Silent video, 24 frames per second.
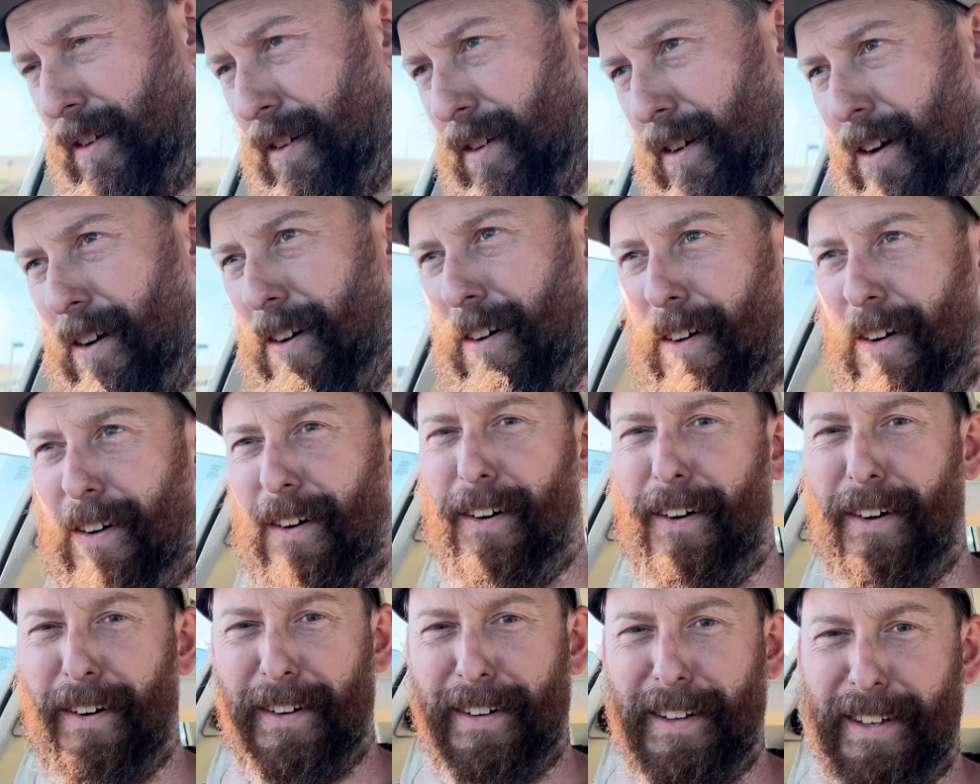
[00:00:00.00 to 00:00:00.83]

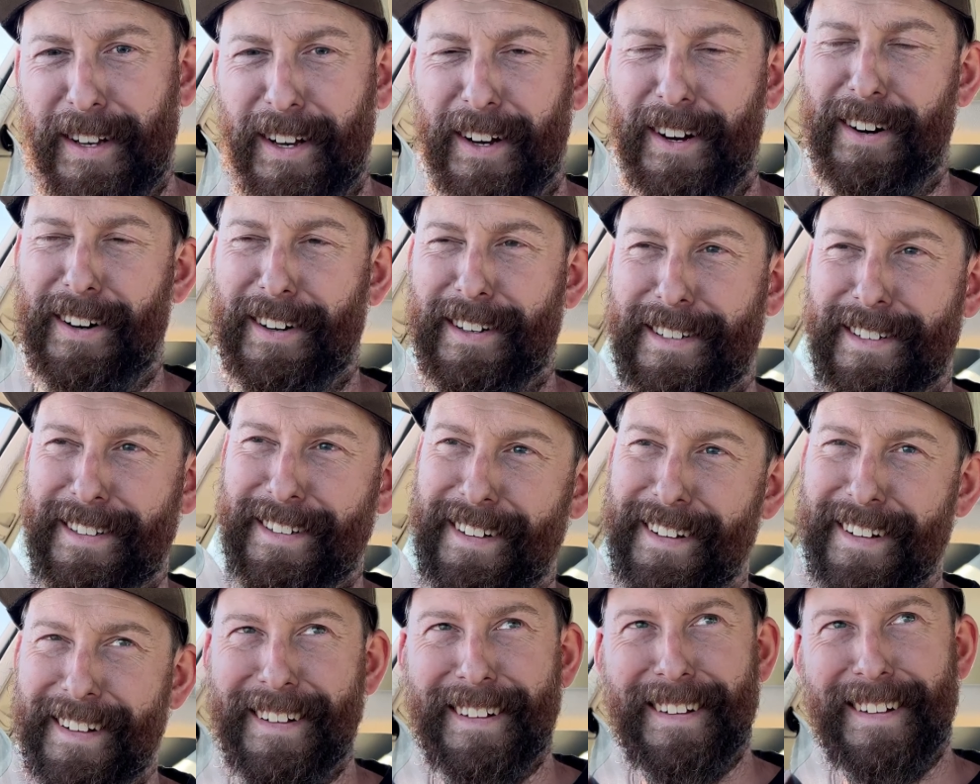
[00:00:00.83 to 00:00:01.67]
Oh God,
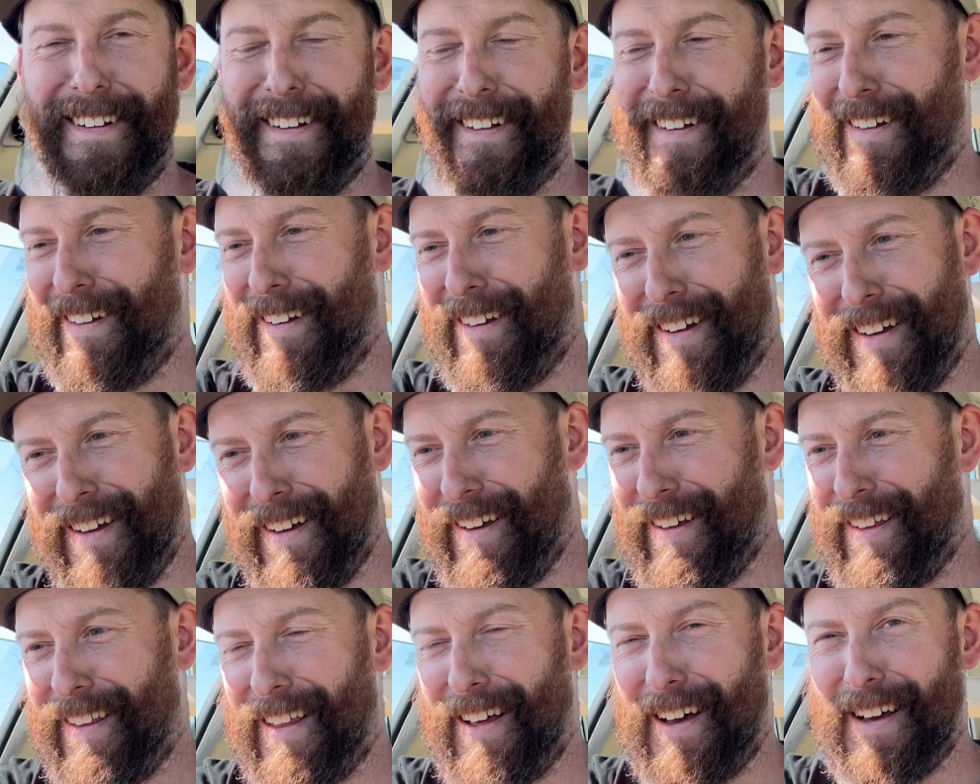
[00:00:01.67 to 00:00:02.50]

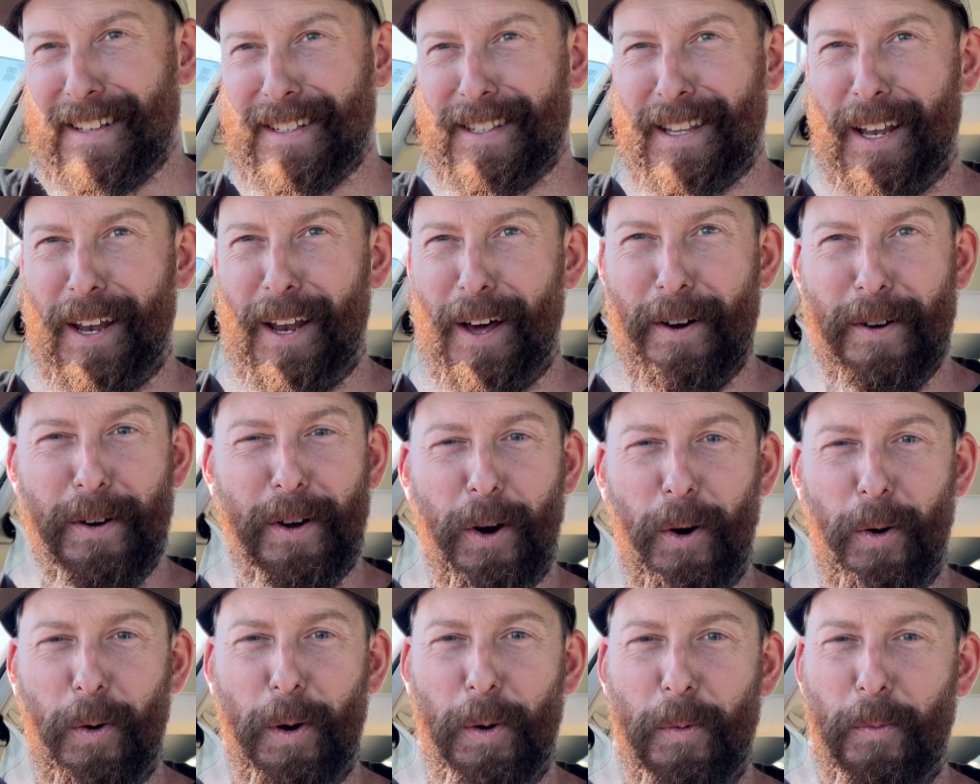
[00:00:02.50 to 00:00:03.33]
there's the low
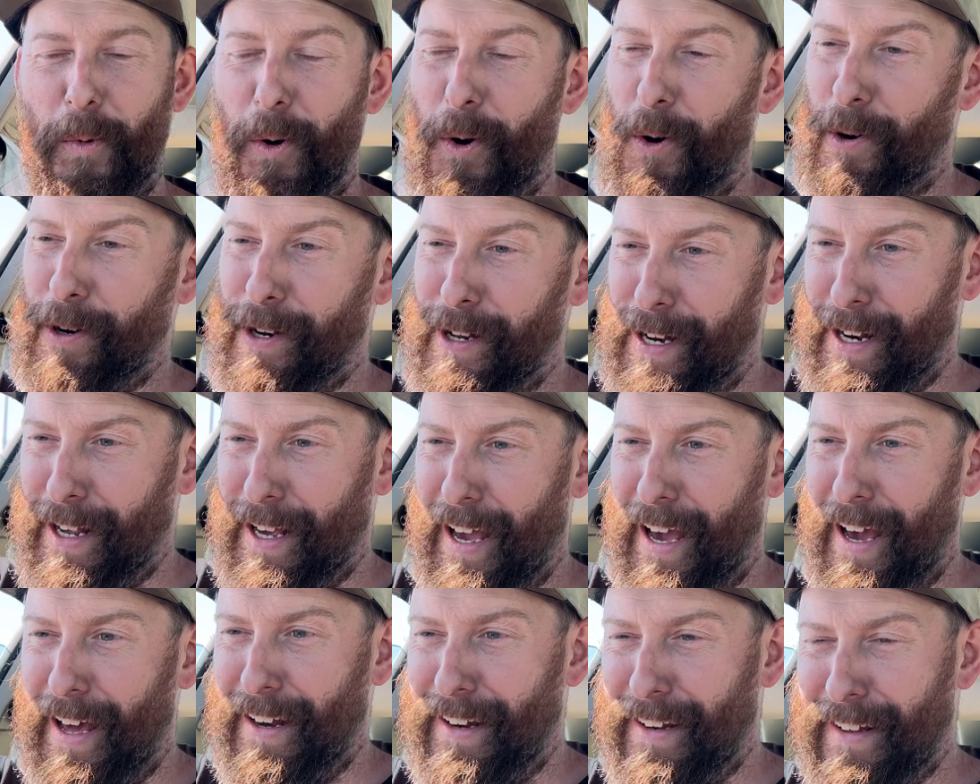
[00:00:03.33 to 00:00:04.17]
coolant warning
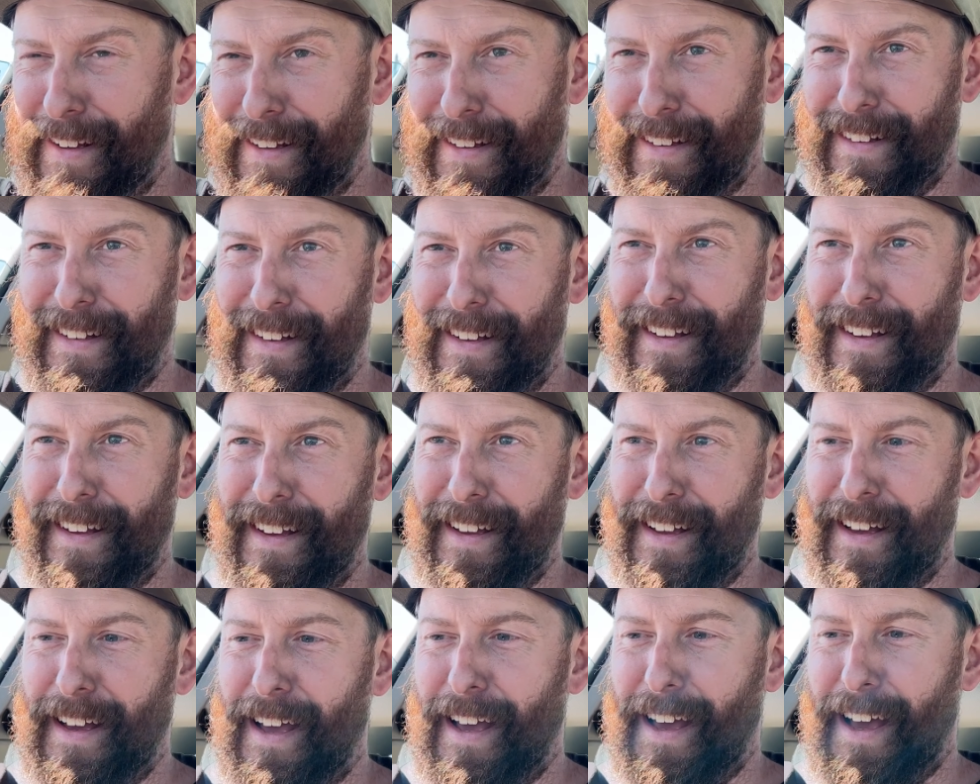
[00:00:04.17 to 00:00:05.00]
again.
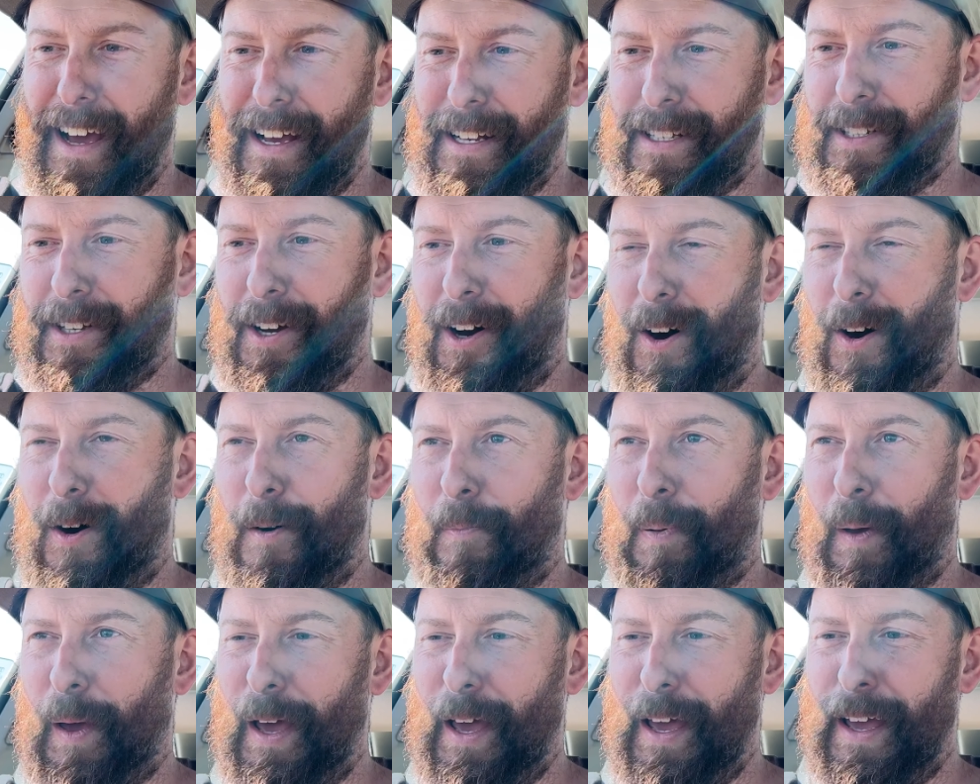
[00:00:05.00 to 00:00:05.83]
It's got to
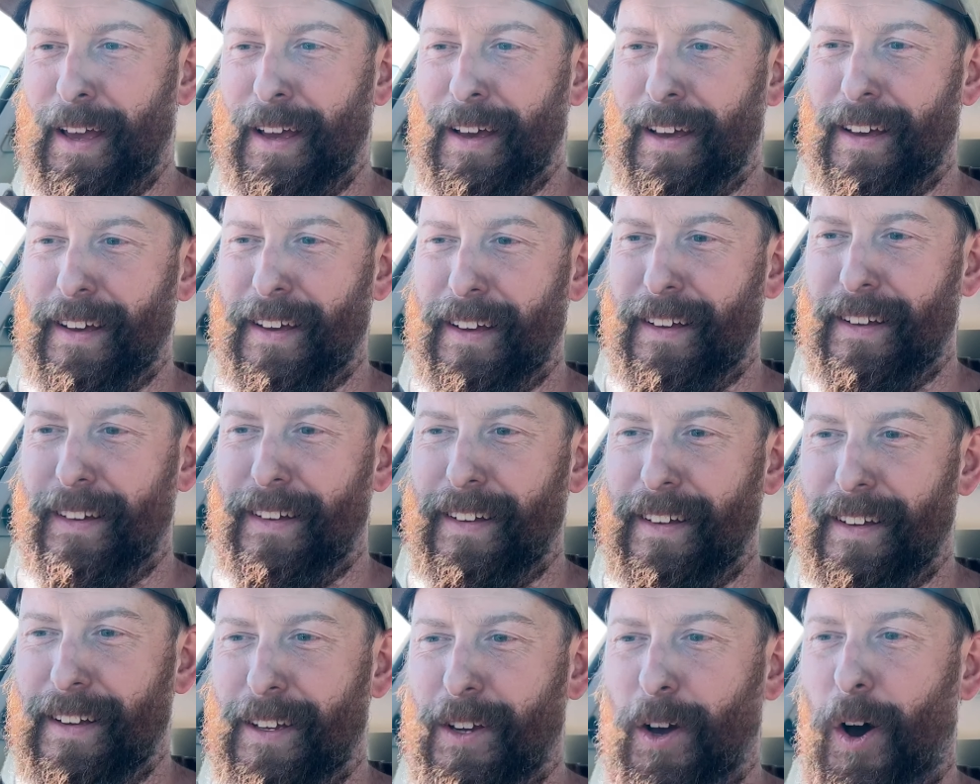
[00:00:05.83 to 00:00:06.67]
be
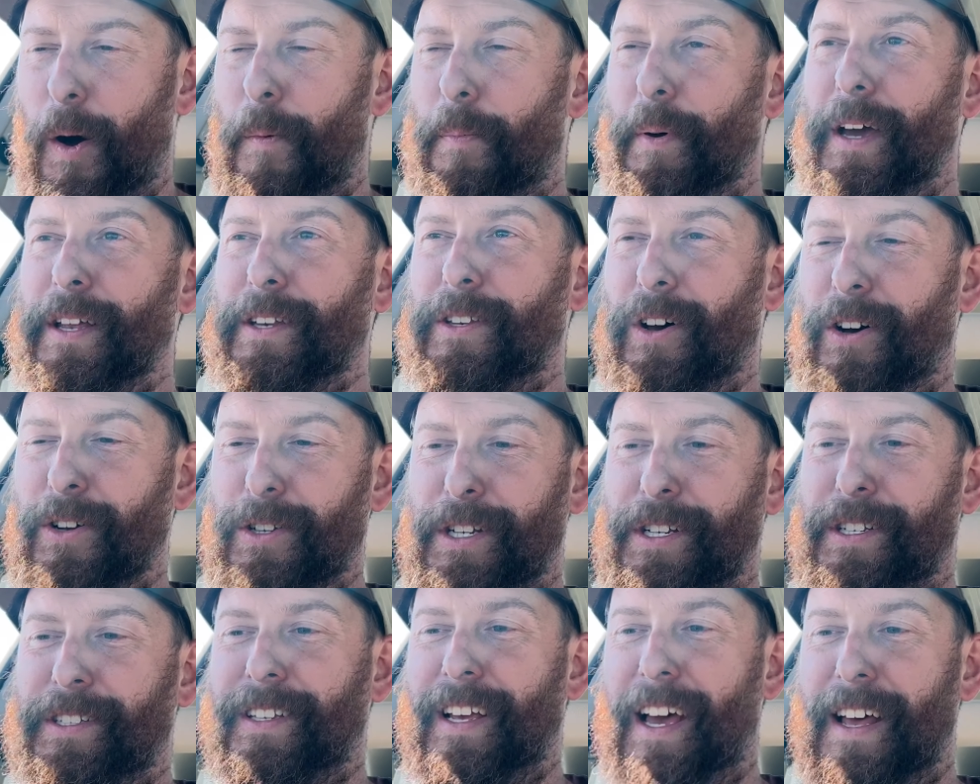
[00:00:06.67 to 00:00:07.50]
a
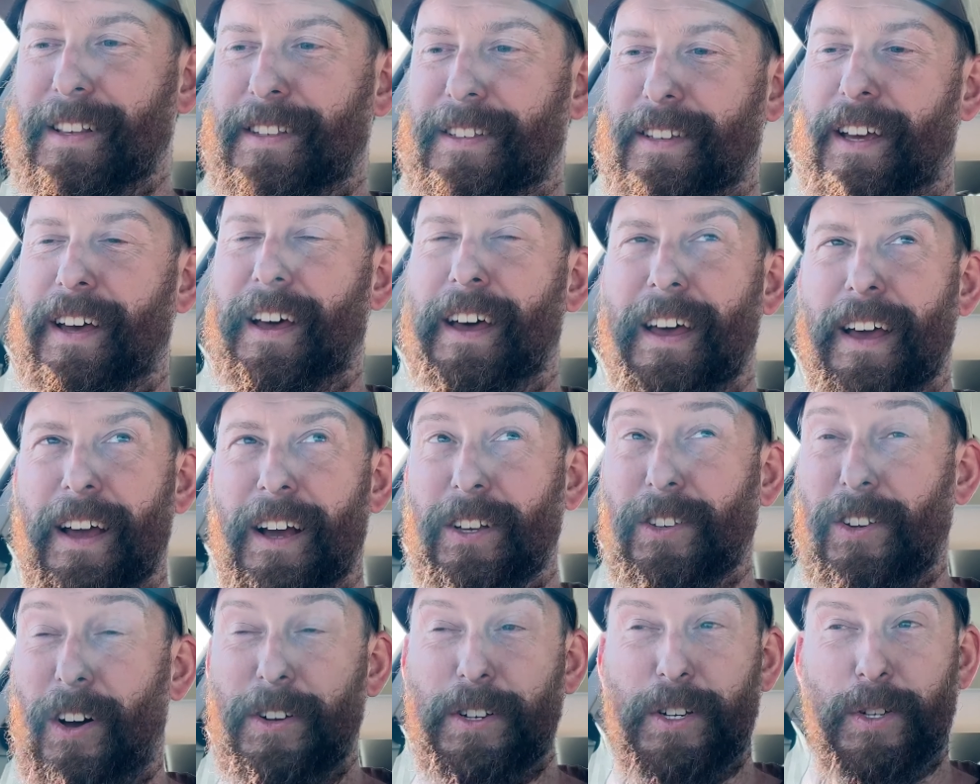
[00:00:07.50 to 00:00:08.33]
dodgy sensor,
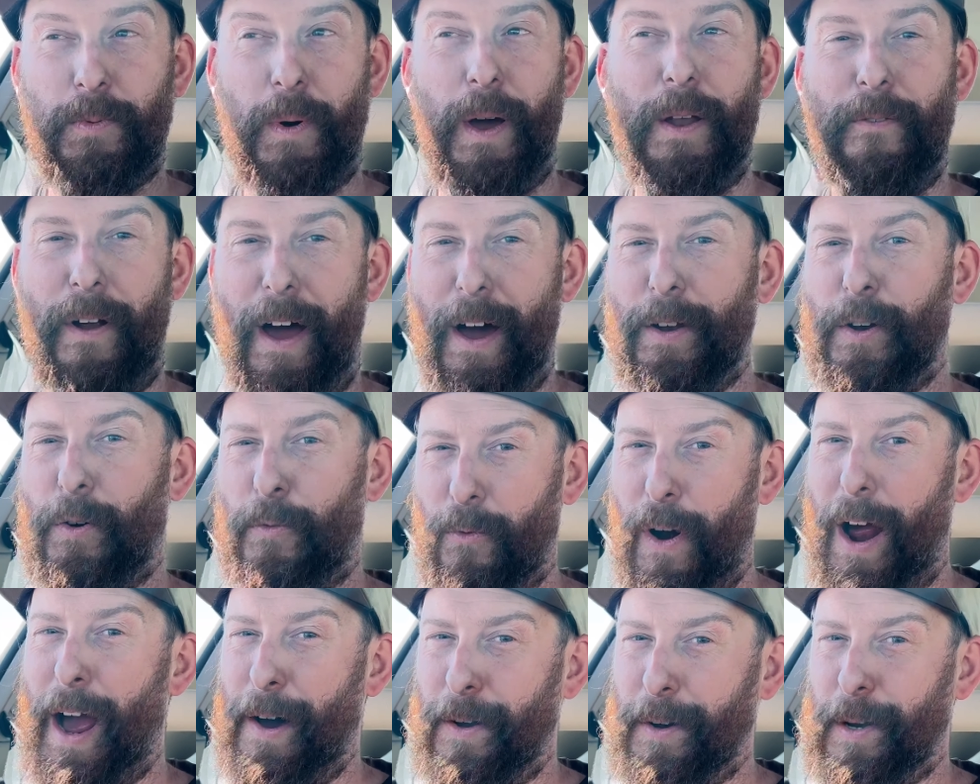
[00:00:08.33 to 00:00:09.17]
because I just went round a
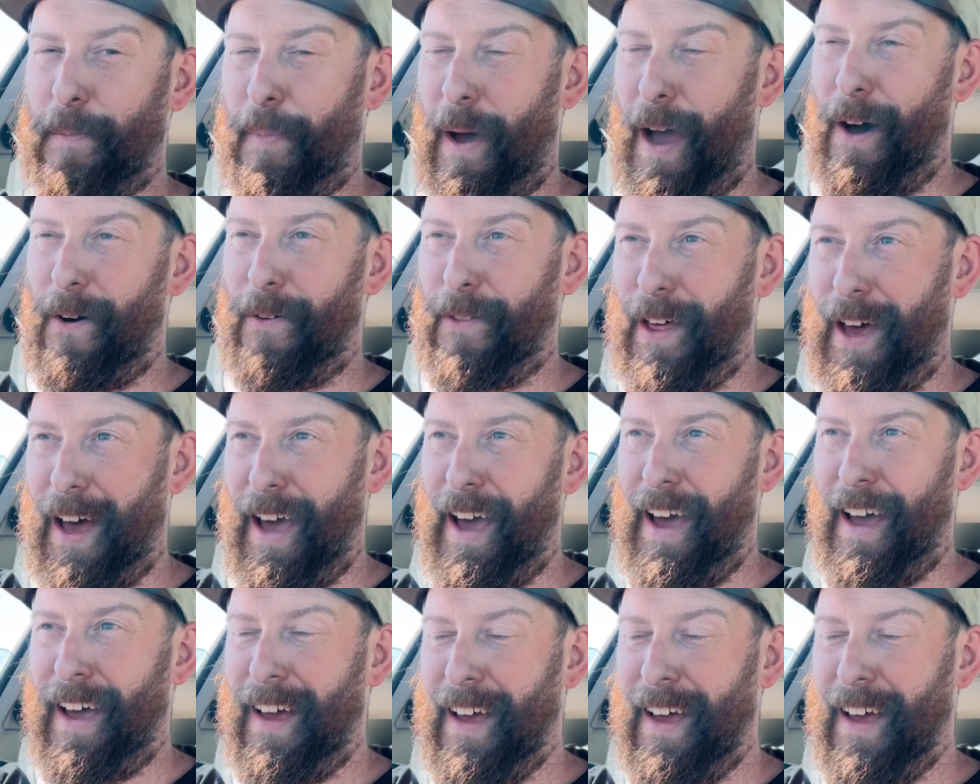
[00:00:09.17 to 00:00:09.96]
roundabout there